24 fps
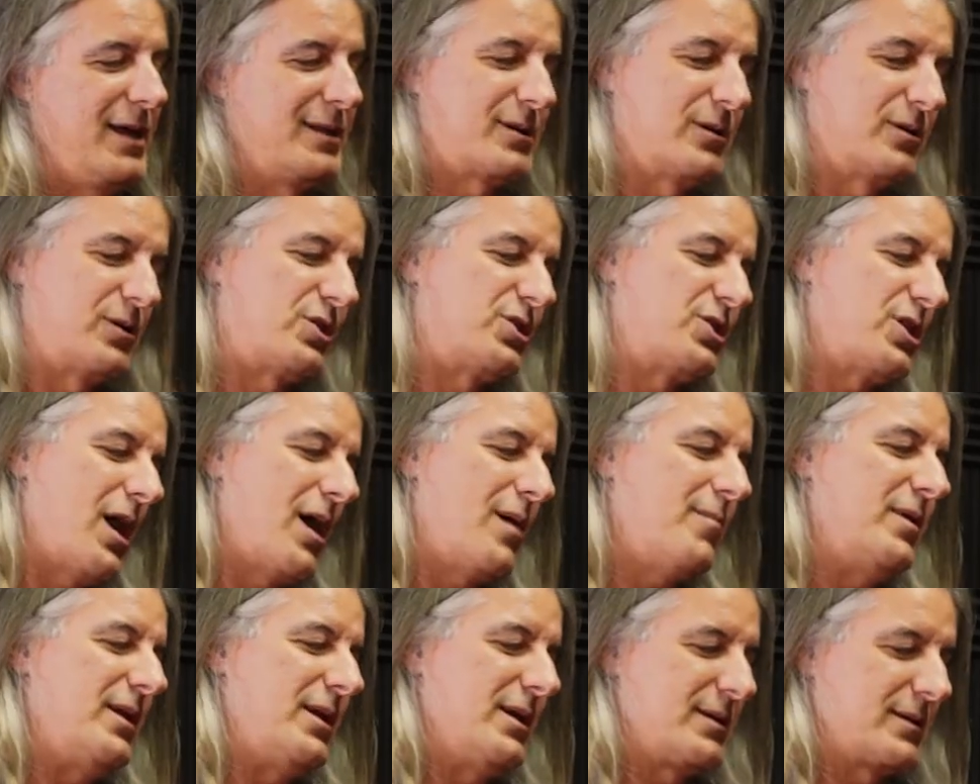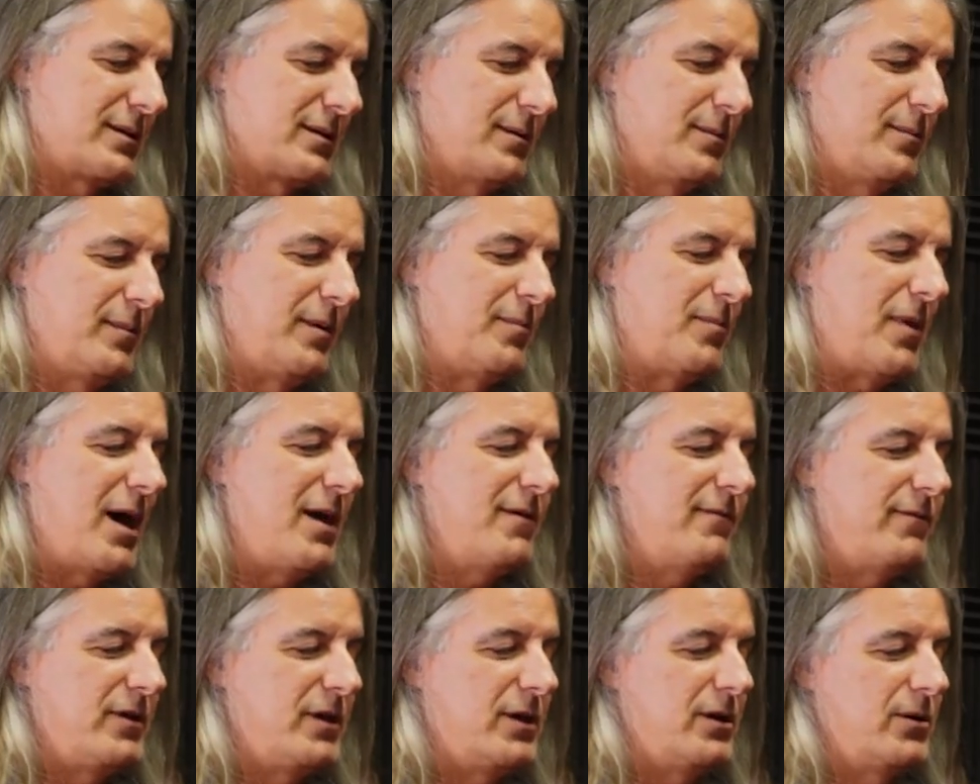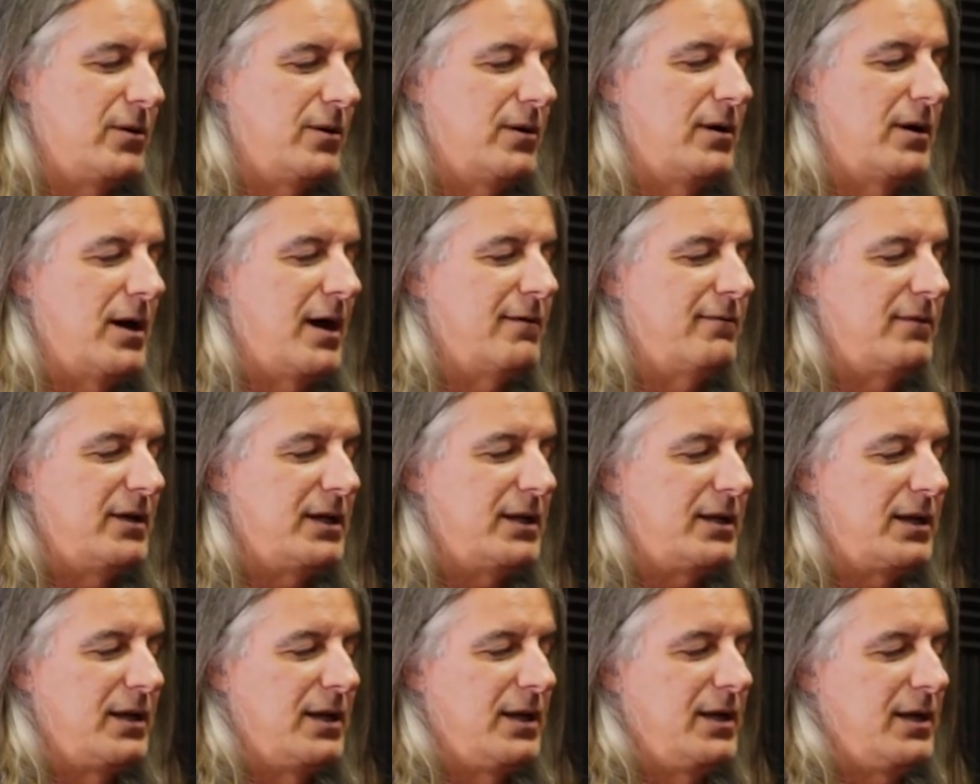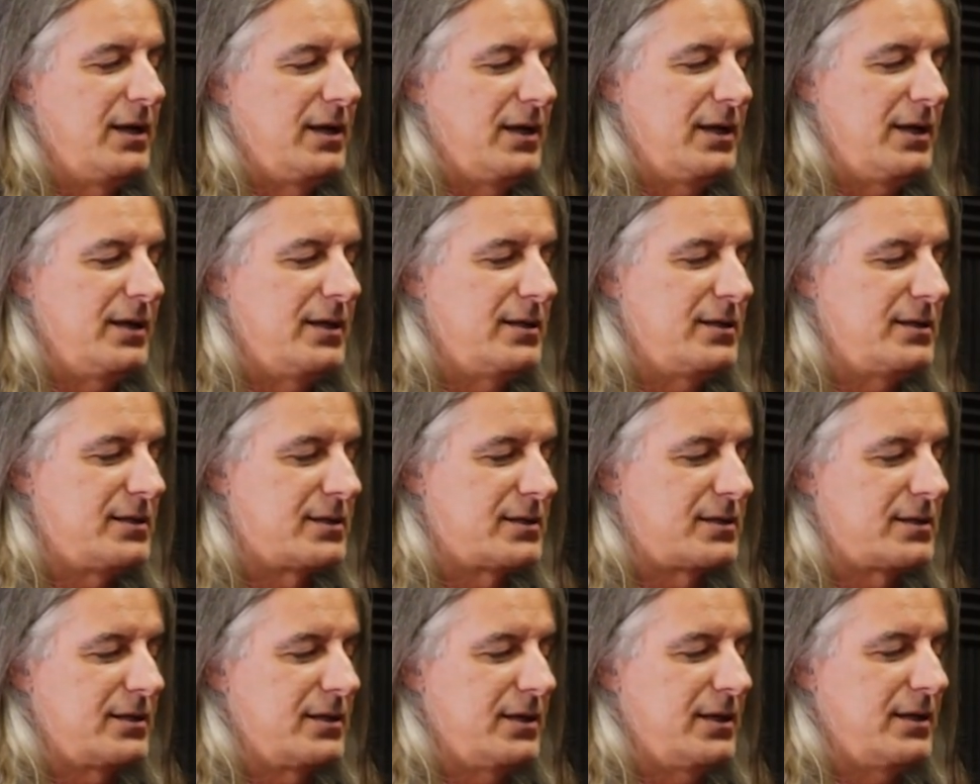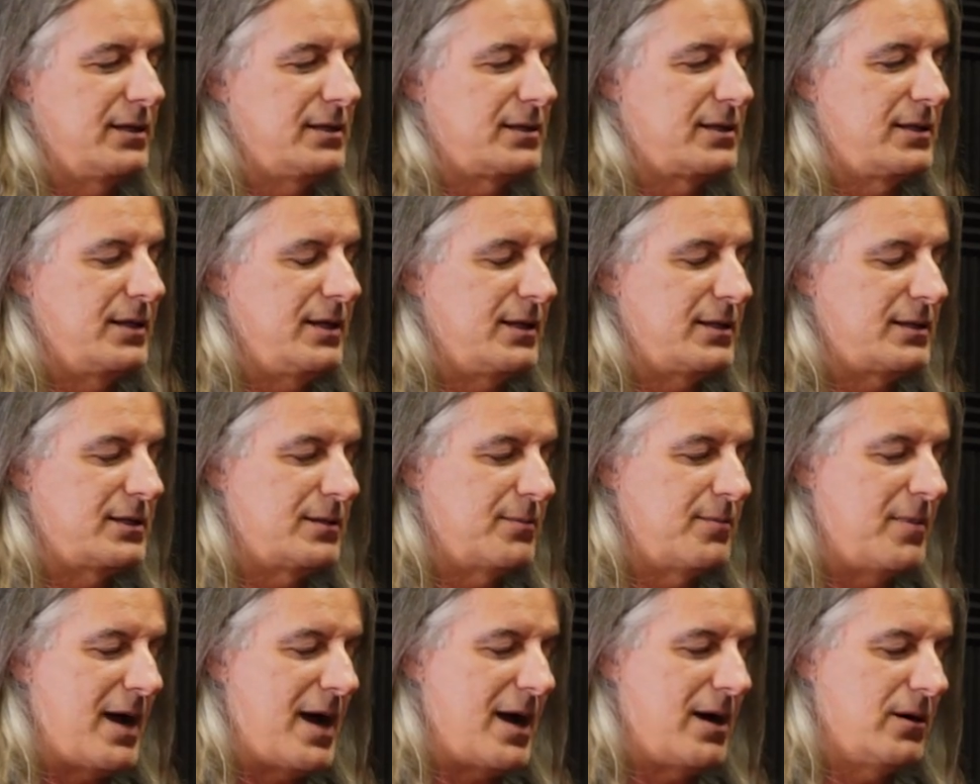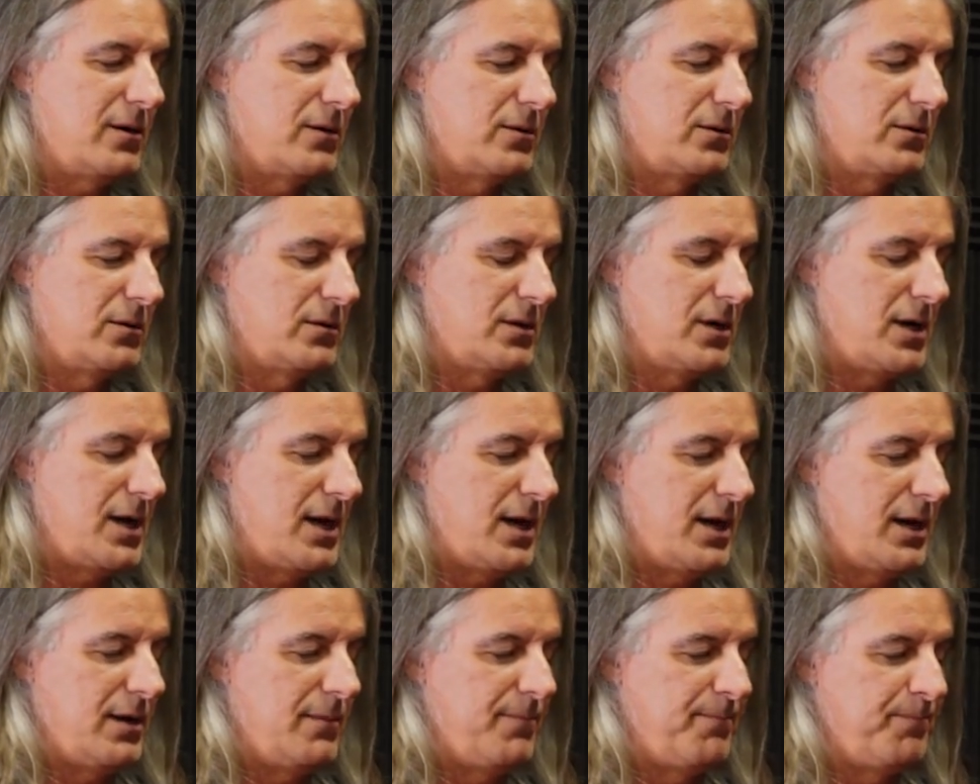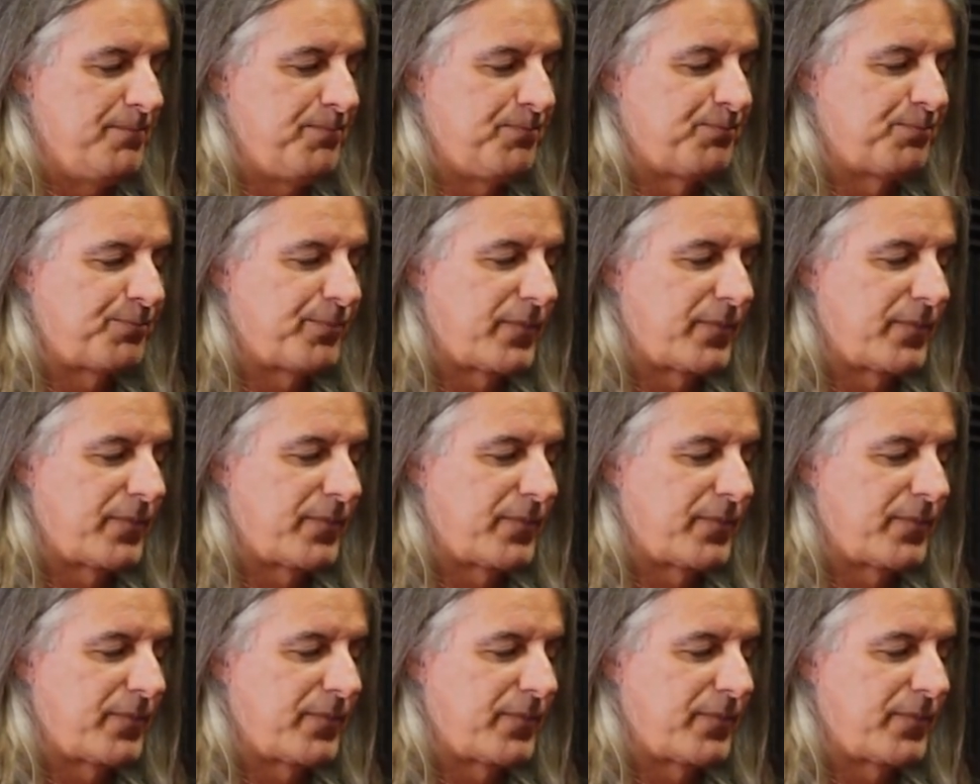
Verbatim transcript: and so shamanism, in my view of it, is it it's about um,